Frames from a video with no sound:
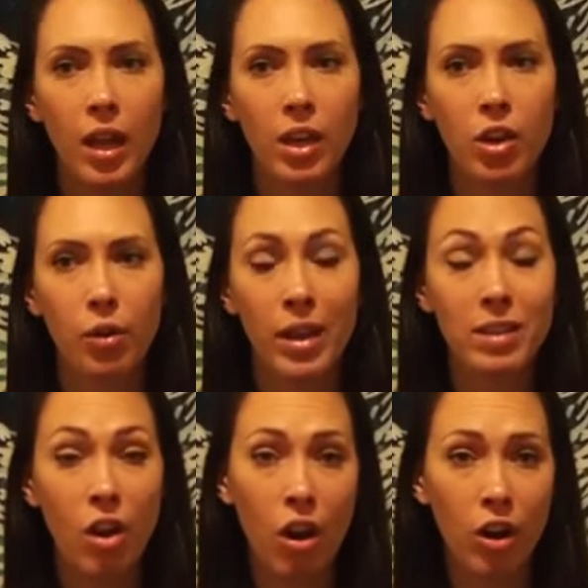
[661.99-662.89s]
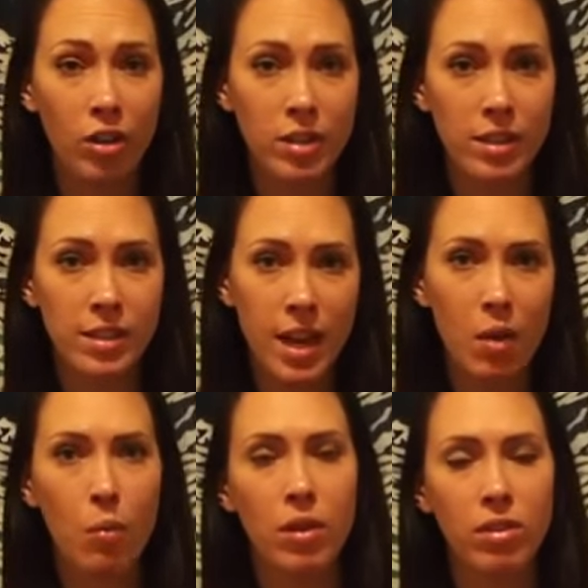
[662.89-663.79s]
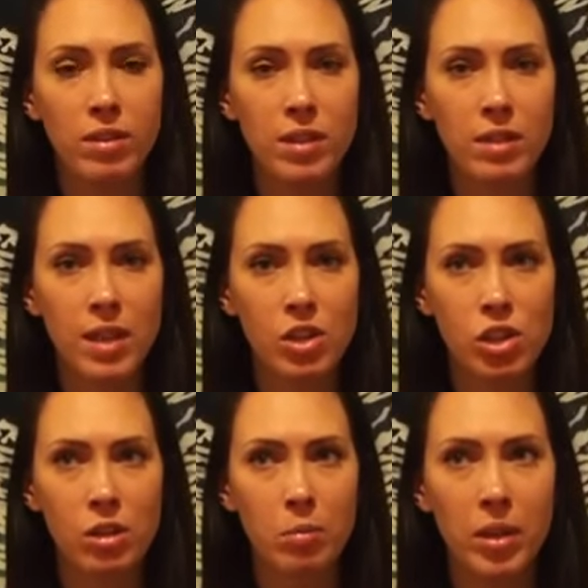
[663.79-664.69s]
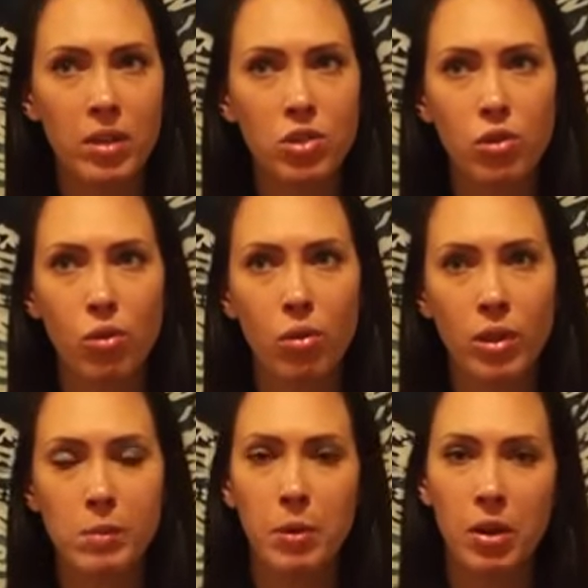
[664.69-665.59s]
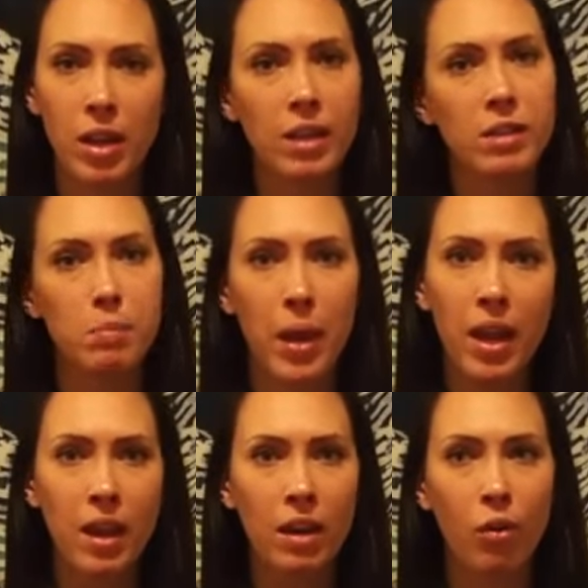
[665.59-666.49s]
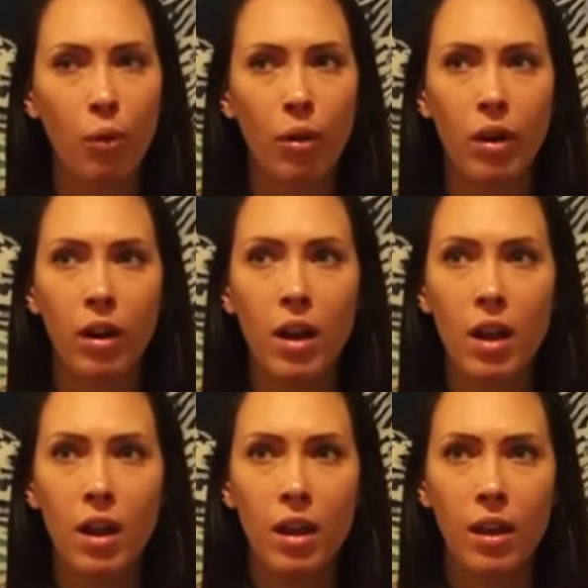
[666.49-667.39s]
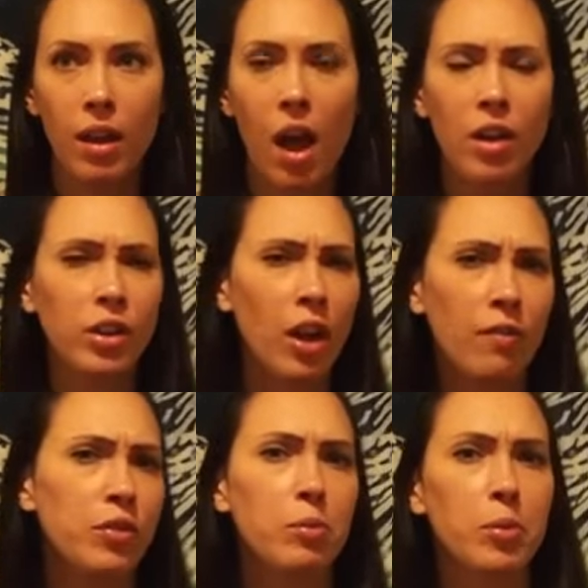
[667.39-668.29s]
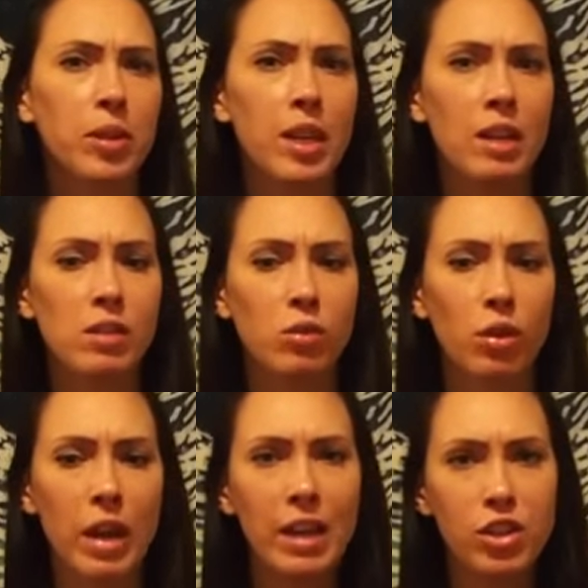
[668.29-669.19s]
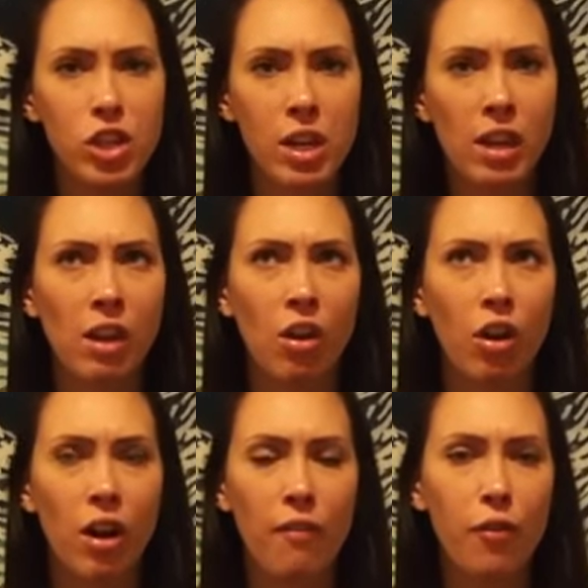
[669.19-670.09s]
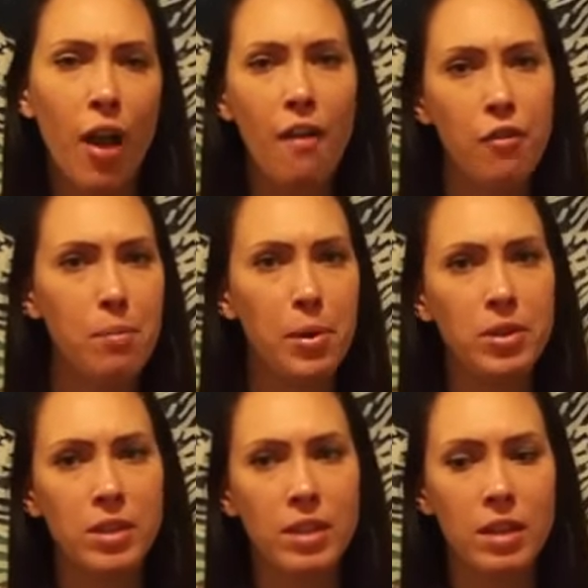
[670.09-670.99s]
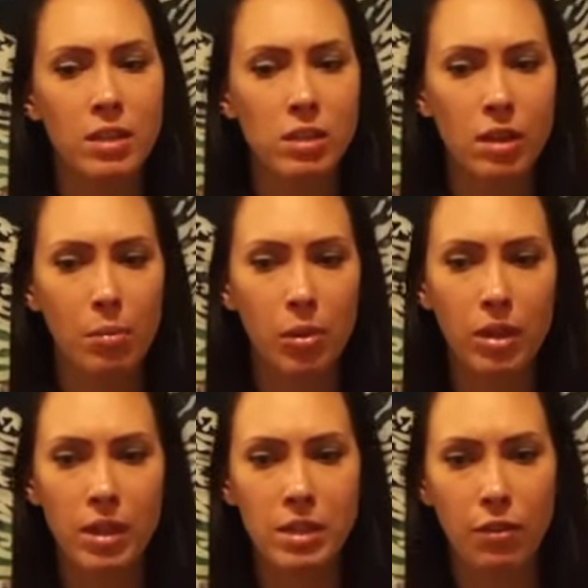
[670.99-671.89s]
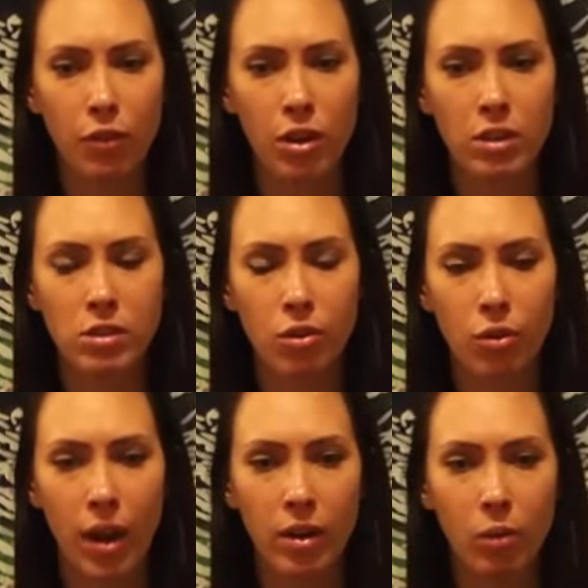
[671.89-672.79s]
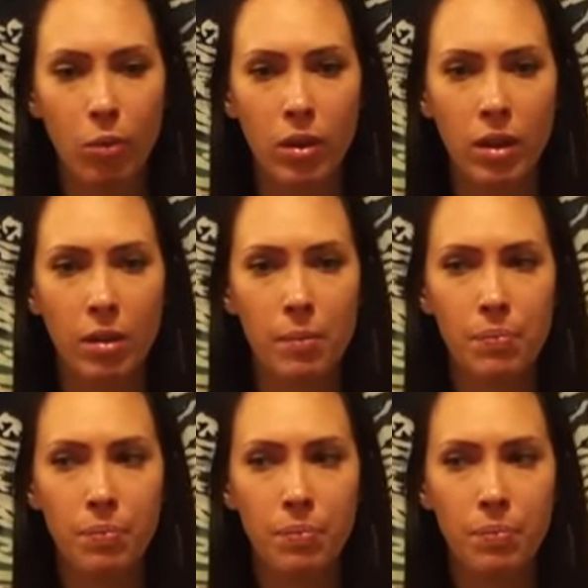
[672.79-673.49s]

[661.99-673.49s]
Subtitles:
you know, it's hard to stay with the sensation because you'll experience pain or uncomfortableness or itching, or for every person it's completely different. So I don't want to